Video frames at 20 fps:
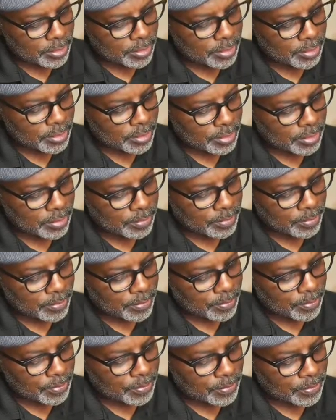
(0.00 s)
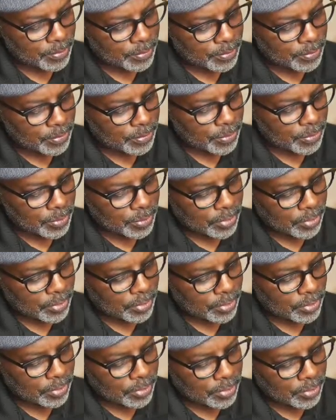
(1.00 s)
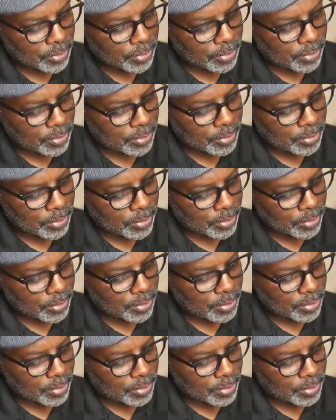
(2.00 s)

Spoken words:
No one is speaking in this clip.